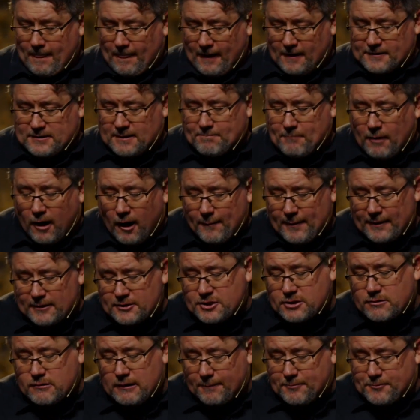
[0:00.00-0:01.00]
There's a moment
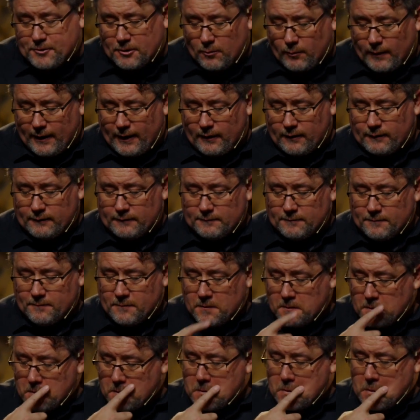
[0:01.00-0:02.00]
in Scripture where
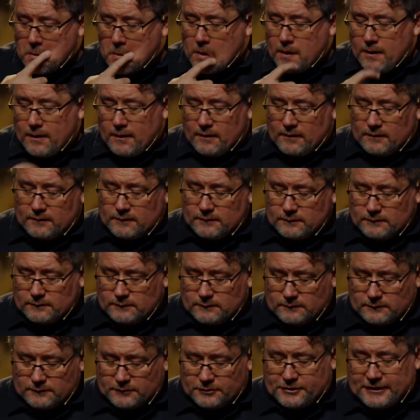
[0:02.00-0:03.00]

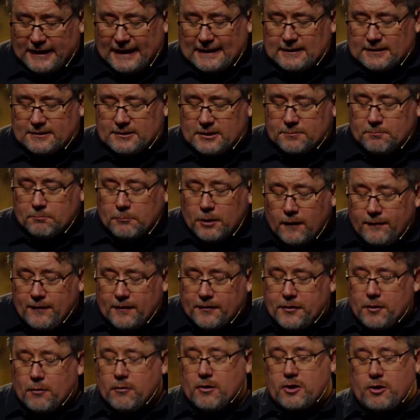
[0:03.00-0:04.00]
Jesus is
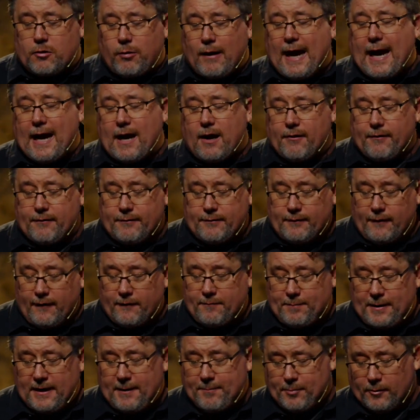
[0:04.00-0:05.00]
moving through a crowd
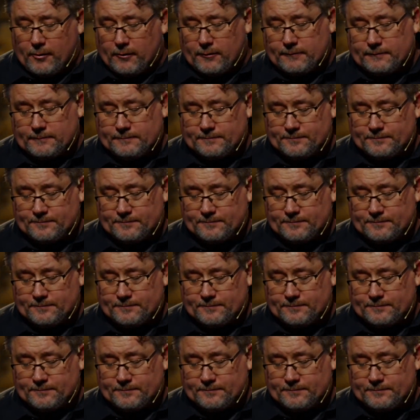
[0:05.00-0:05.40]
of people.